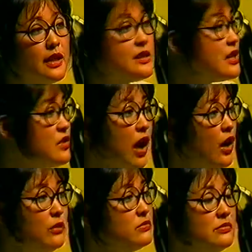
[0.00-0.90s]
He said,
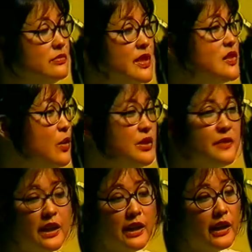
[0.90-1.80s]
no, there's no
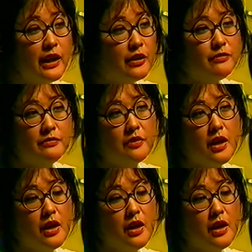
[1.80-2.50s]
divinity here.